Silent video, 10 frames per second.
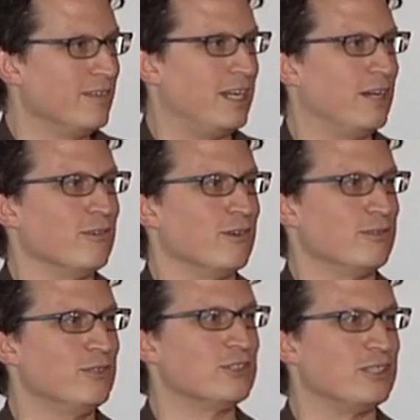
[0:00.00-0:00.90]
I never
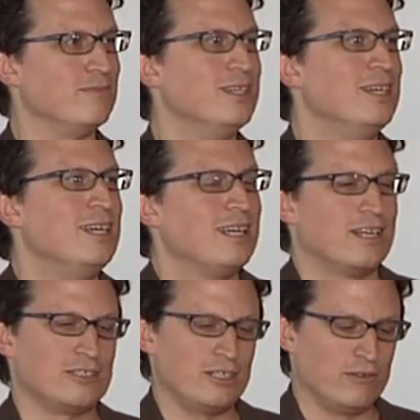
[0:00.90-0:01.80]
use them
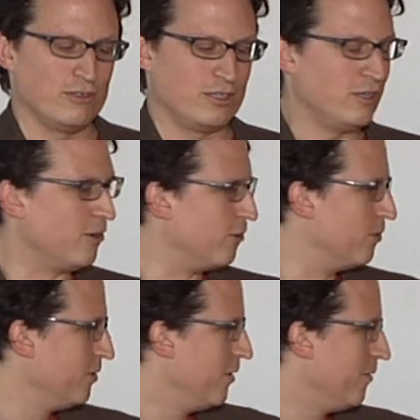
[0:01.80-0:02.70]
because I don't
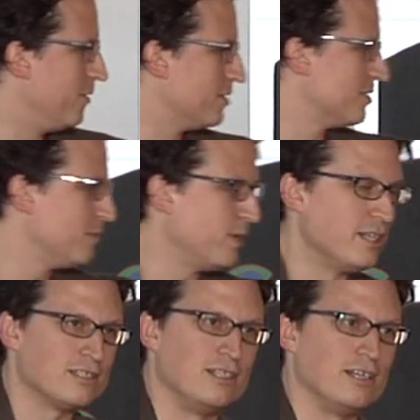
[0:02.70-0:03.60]
go, this is the
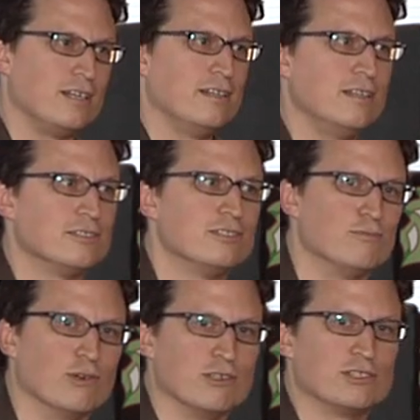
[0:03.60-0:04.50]
baseline, this is
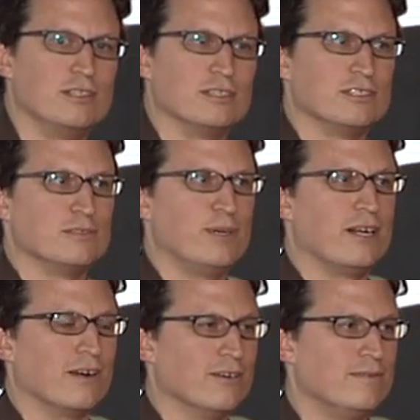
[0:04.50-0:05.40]
worse, this is
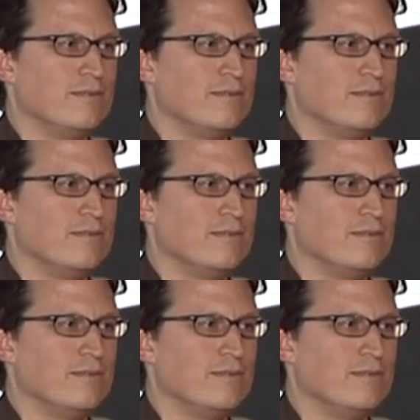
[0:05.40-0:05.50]
better.